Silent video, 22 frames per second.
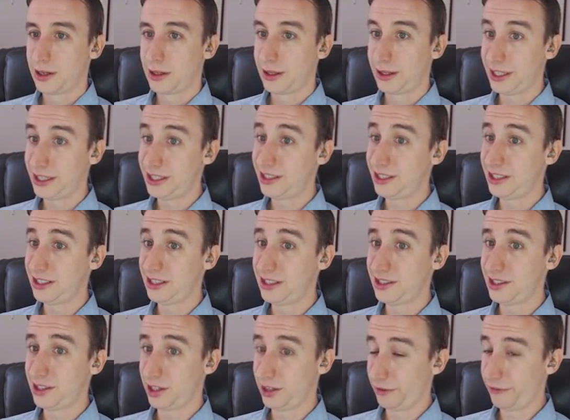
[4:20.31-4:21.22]
This
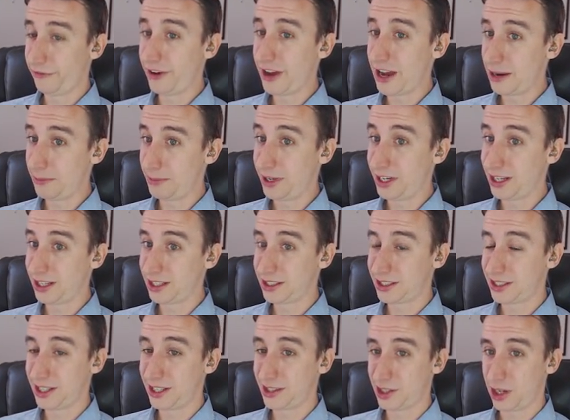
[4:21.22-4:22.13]
is a good find
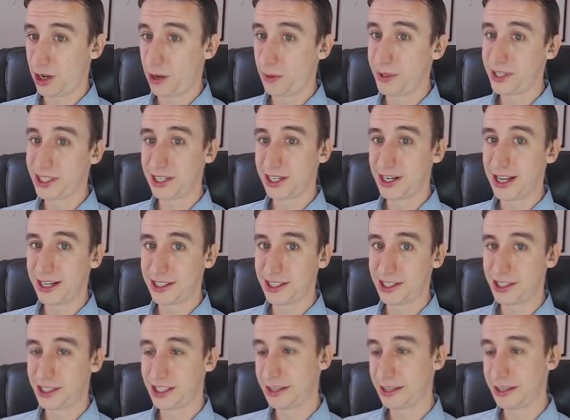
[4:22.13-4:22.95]
because it's always connected